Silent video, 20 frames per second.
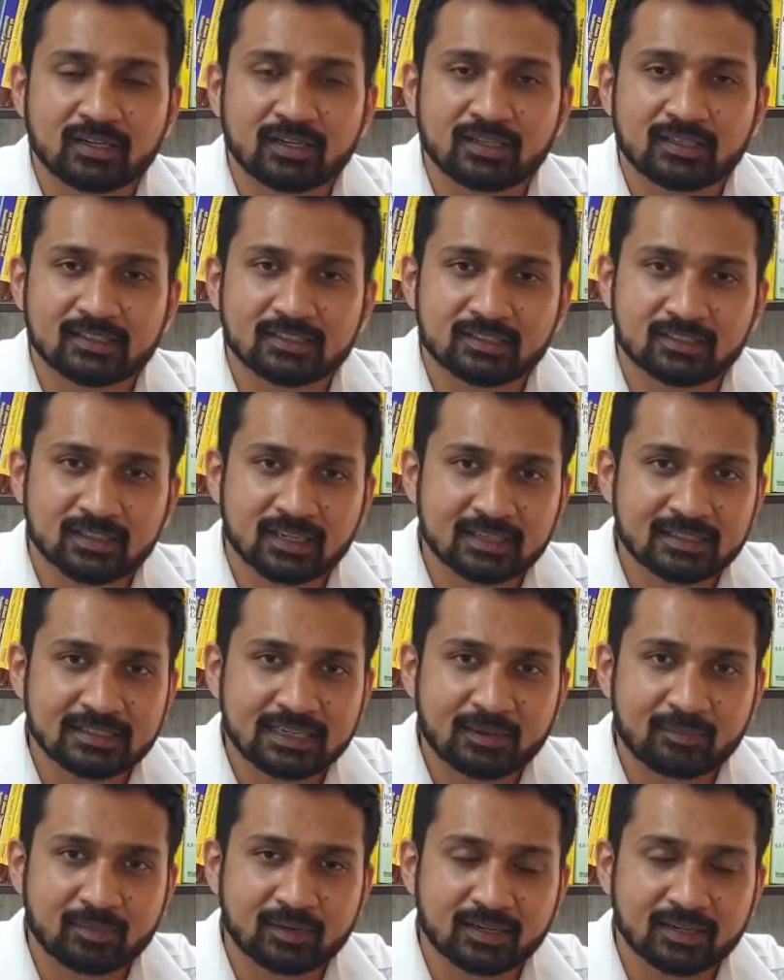a discharge
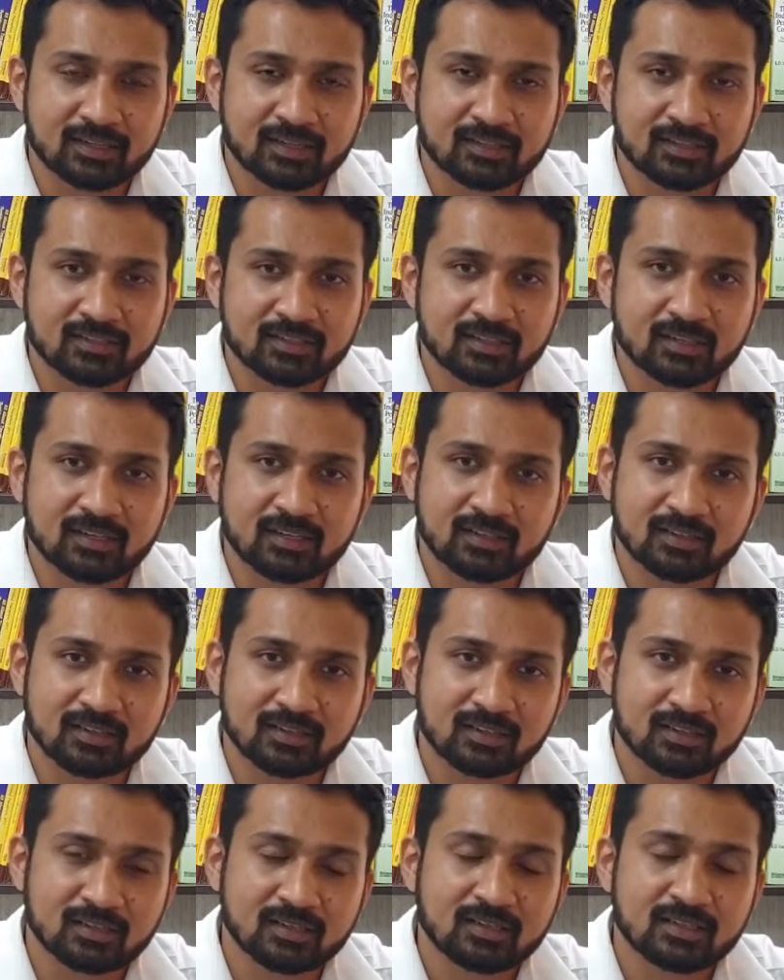application
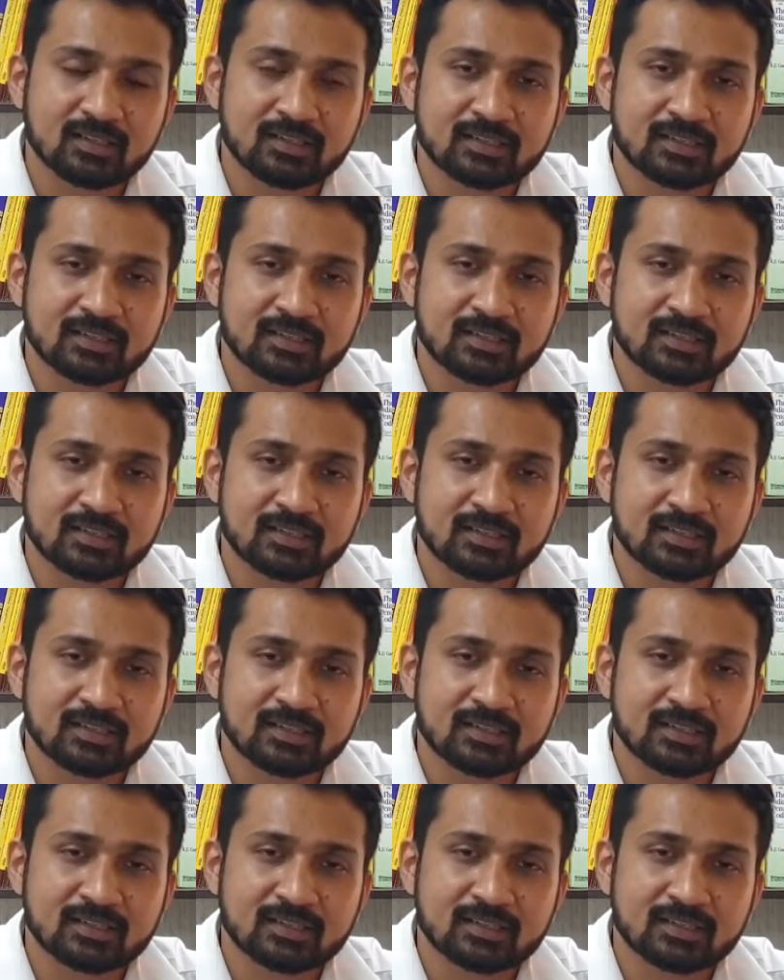under